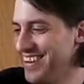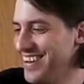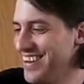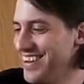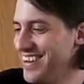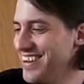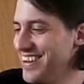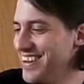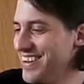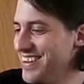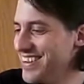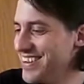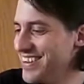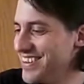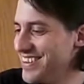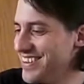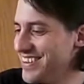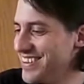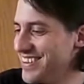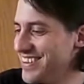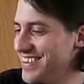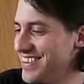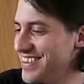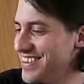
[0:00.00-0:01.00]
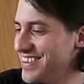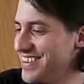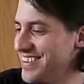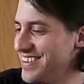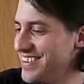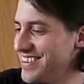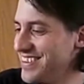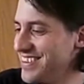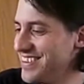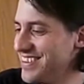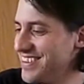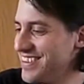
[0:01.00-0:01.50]

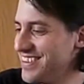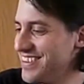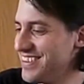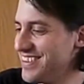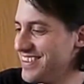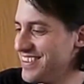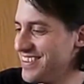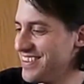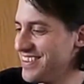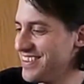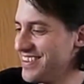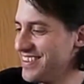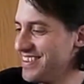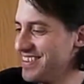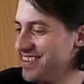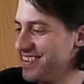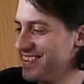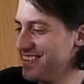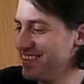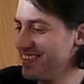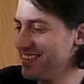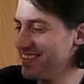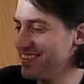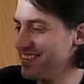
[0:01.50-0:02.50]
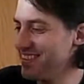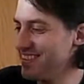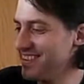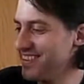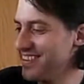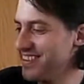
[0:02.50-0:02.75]
[no speech]